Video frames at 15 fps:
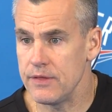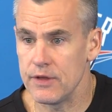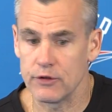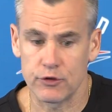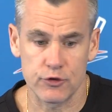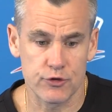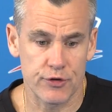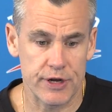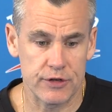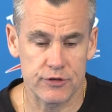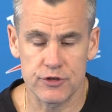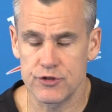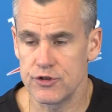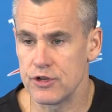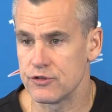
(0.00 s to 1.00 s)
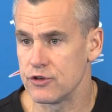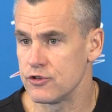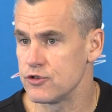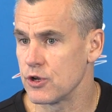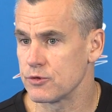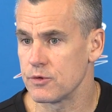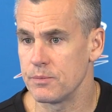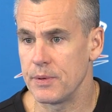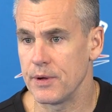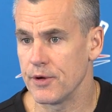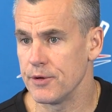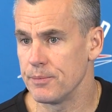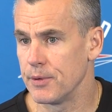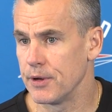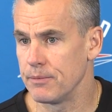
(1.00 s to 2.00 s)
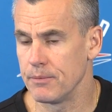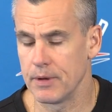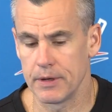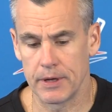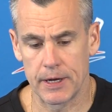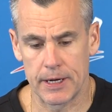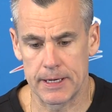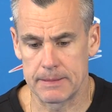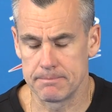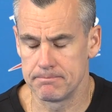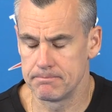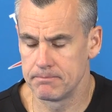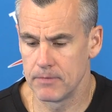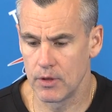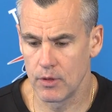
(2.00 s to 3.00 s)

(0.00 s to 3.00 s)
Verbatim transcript: There's a transition, there's an adjustment period, but um,